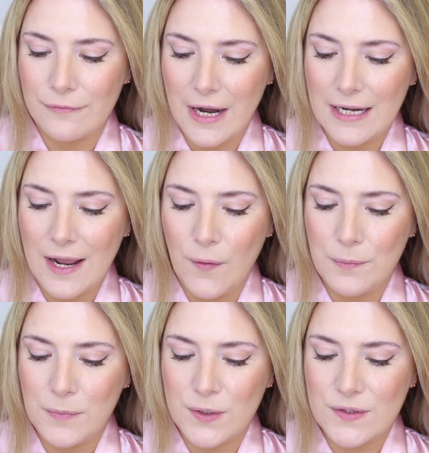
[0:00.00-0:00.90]
right now
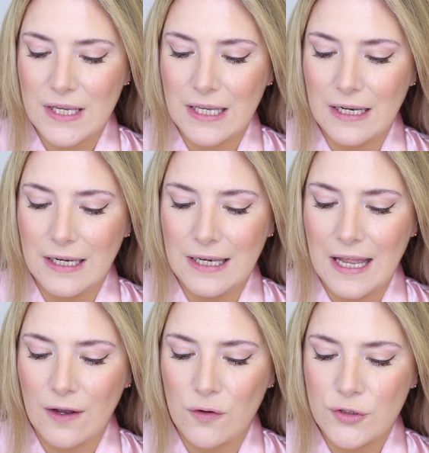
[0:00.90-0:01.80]
I'm using
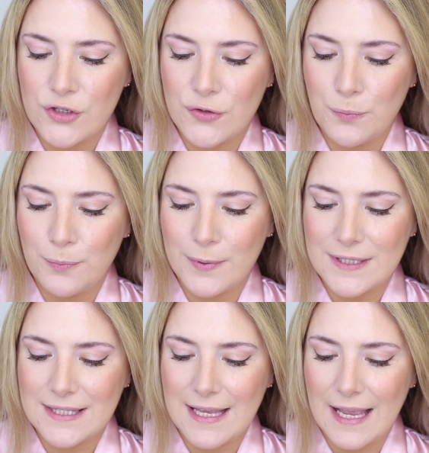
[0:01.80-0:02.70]
La
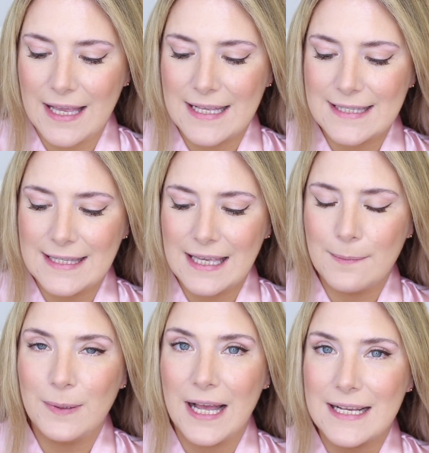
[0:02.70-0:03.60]
Roche-Posay
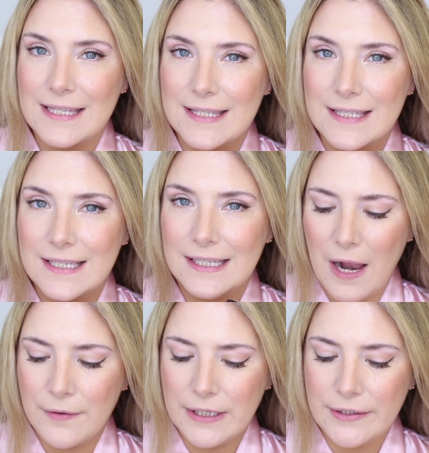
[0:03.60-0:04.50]
Cicaplast
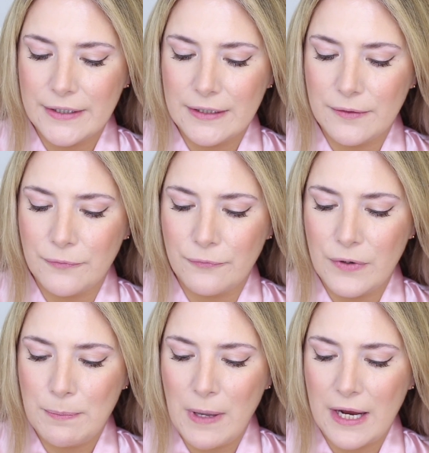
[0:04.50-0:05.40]
Barrier
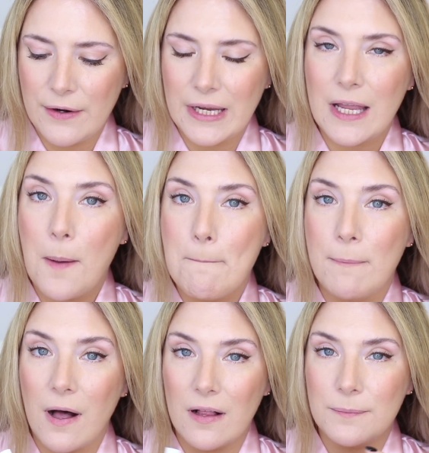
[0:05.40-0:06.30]
Repairing
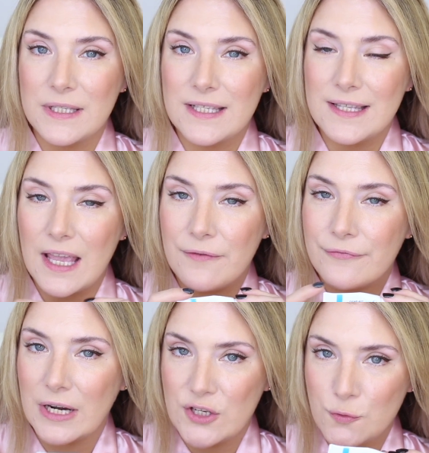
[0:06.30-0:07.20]
Balm. This is a
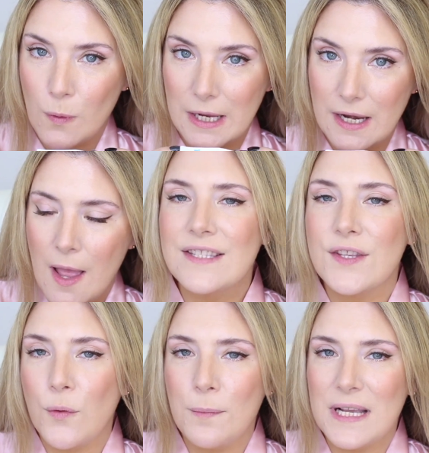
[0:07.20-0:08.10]
French one. It's
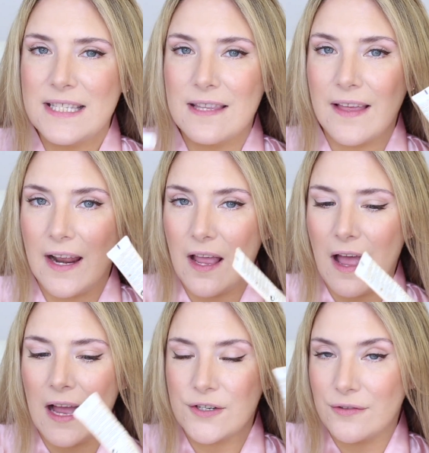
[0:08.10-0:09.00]
so amazing that I
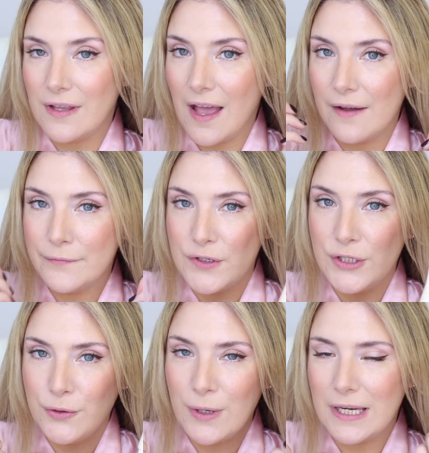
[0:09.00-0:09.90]
actually have
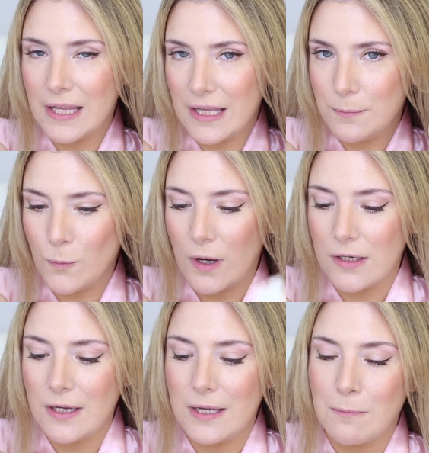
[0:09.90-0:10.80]
two and I keep
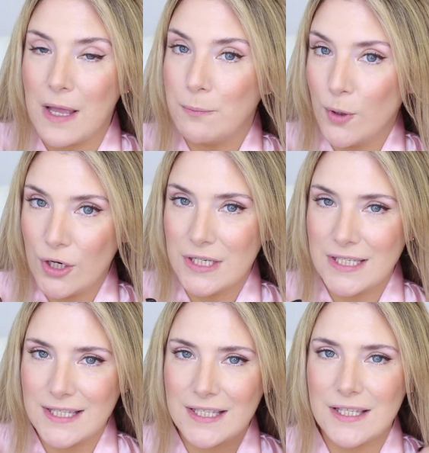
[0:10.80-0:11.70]
one in my
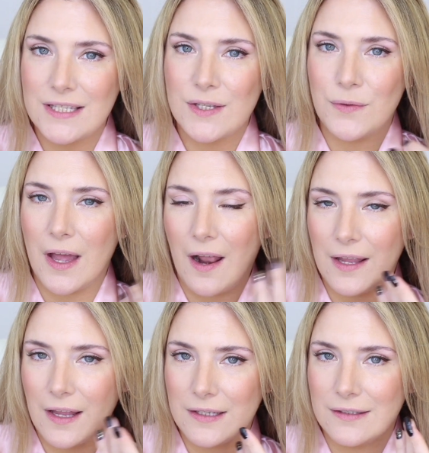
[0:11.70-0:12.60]
purse so that I
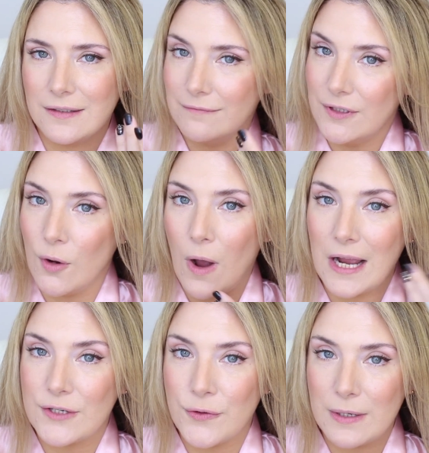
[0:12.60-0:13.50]
can, you know,
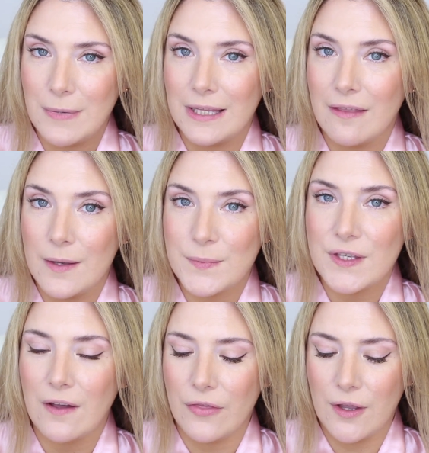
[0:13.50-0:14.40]
hydrate my lips
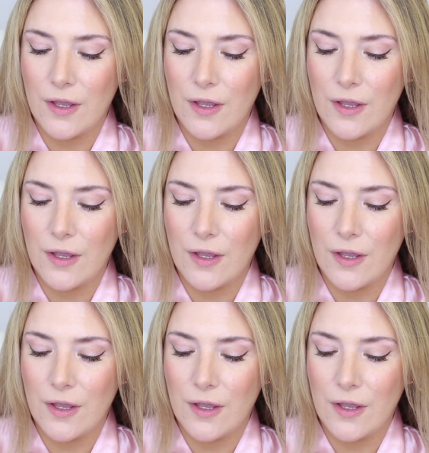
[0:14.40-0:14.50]
on the